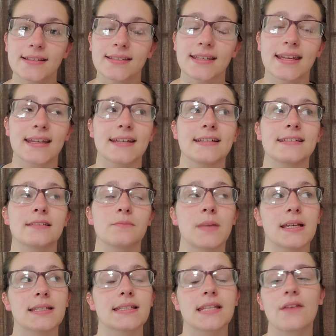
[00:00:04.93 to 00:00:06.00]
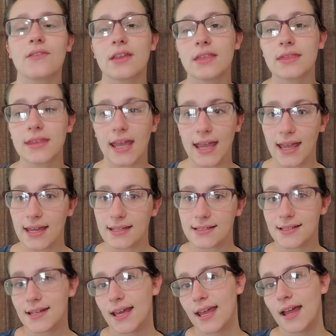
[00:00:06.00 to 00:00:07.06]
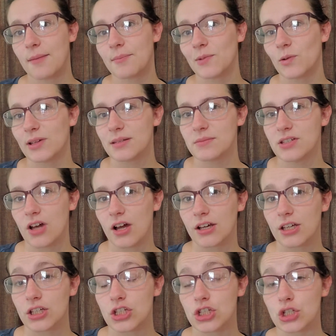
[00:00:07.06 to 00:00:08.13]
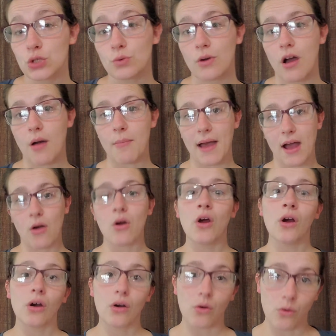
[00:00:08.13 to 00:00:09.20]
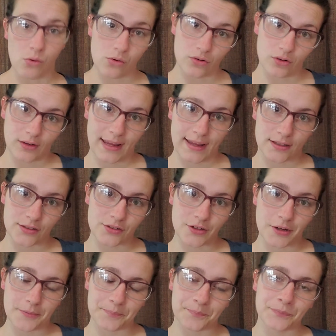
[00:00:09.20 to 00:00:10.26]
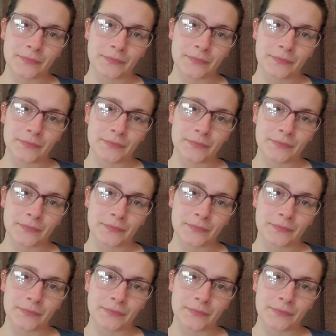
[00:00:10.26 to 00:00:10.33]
Today is May 7th, and today I'm going to be talking to you about oral cancer.